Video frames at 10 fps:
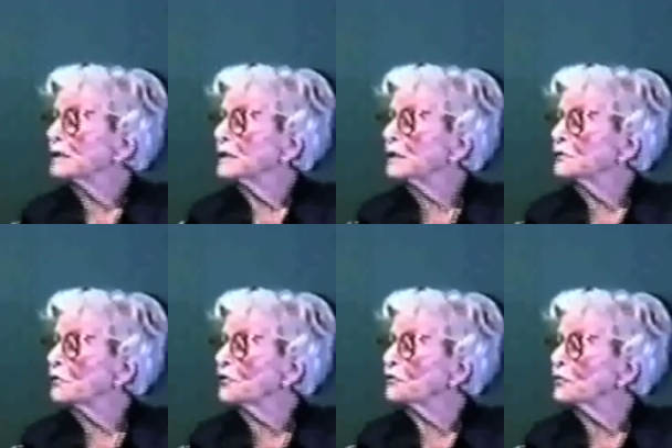uh,
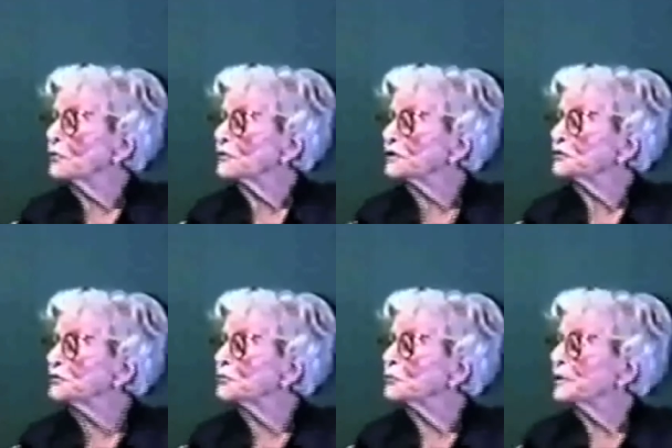not according
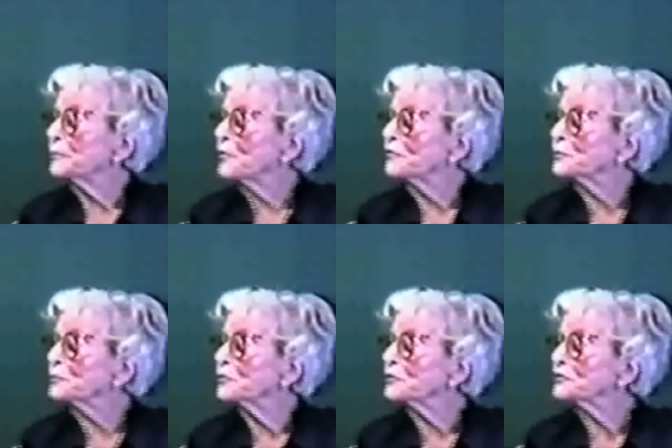to the whim of the
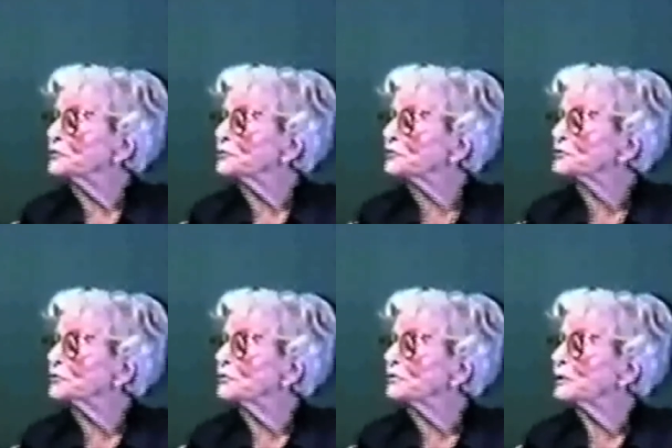person who's
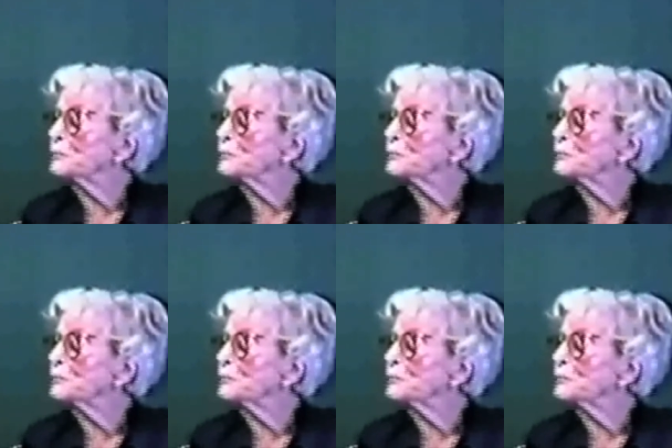talking,